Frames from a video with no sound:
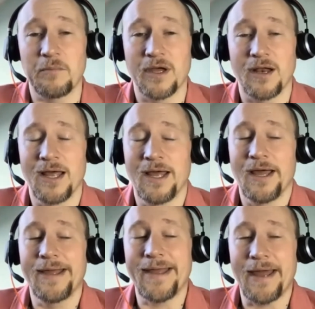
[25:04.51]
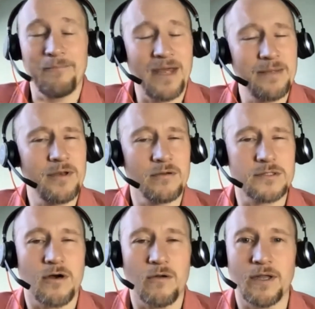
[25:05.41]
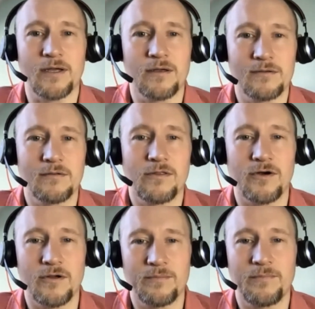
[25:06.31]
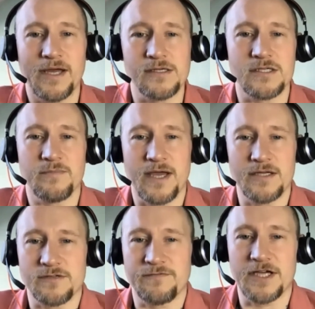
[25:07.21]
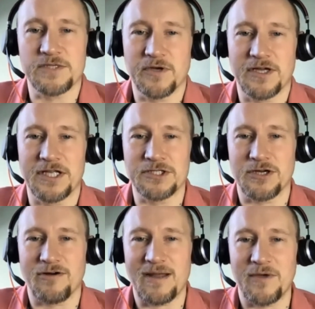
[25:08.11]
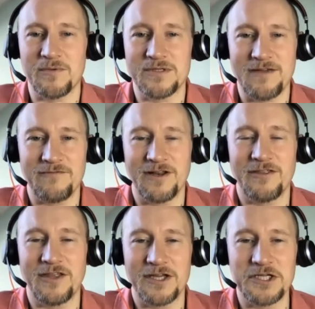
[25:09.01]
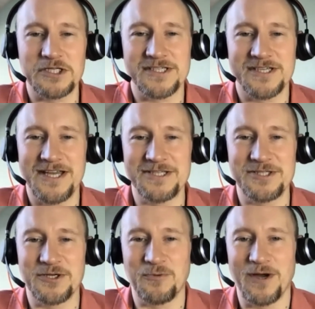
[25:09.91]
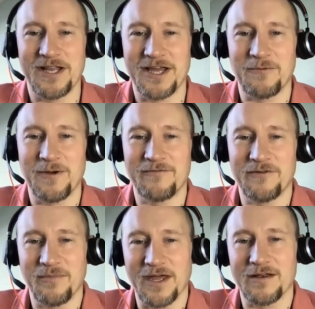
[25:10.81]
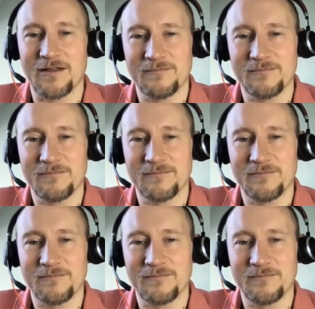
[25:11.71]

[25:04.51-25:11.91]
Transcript: But yeah, maybe not scrolling through pages and pages of Facebook and Instagram, I would definitely think is a good way to get away from that.